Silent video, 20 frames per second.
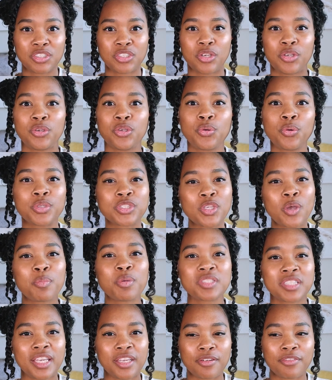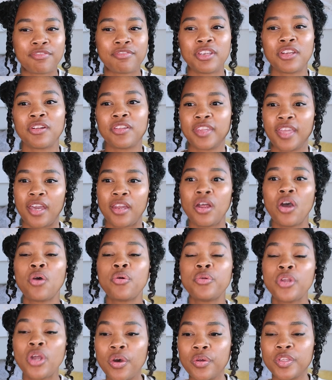So it's almost like a fear that, oh
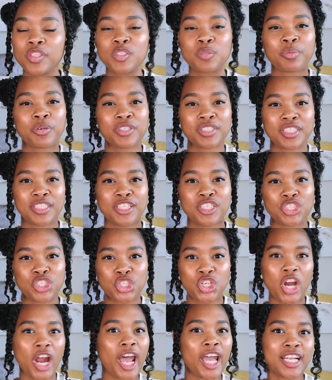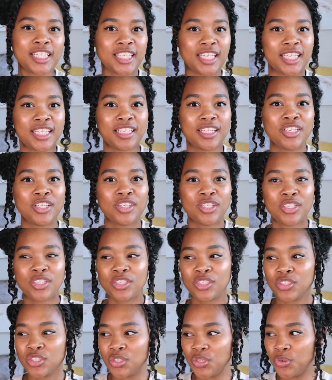no, this person is attracted
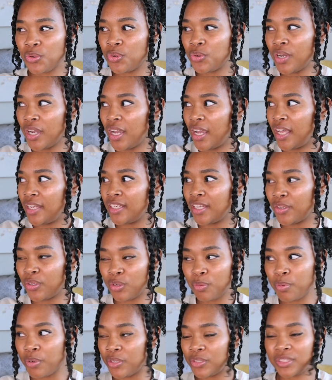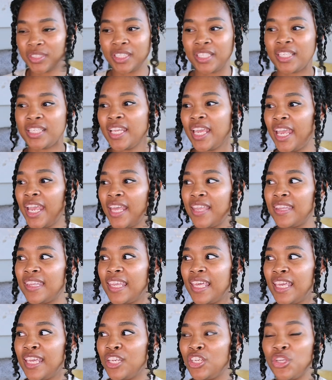to another person, and
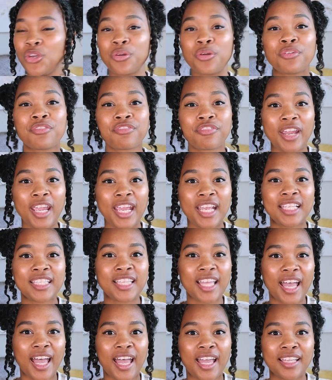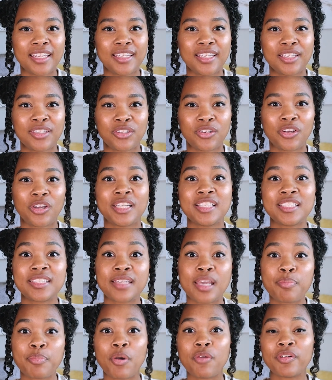then you're afraid that they're going to
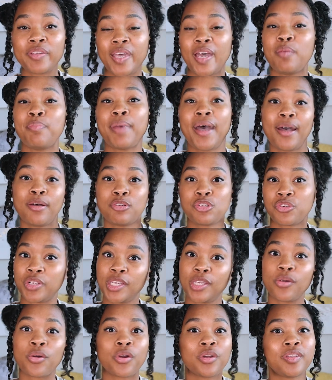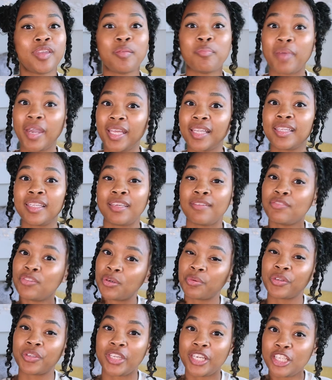step over that boundary or they might leave
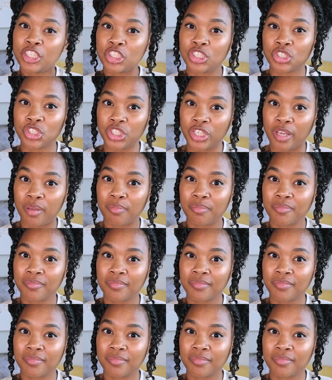the relationship.